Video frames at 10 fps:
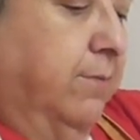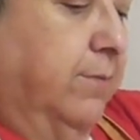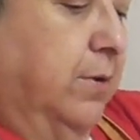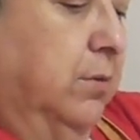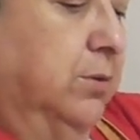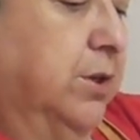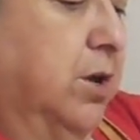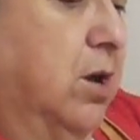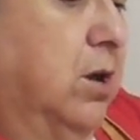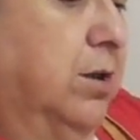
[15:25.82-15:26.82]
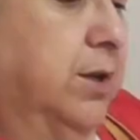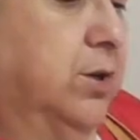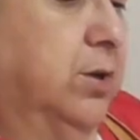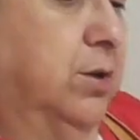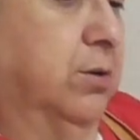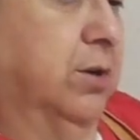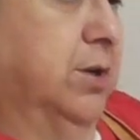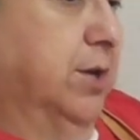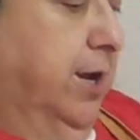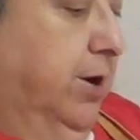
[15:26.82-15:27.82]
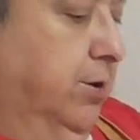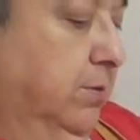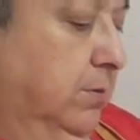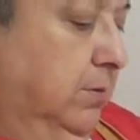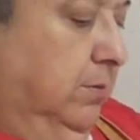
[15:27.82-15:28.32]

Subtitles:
Fold it all into your container.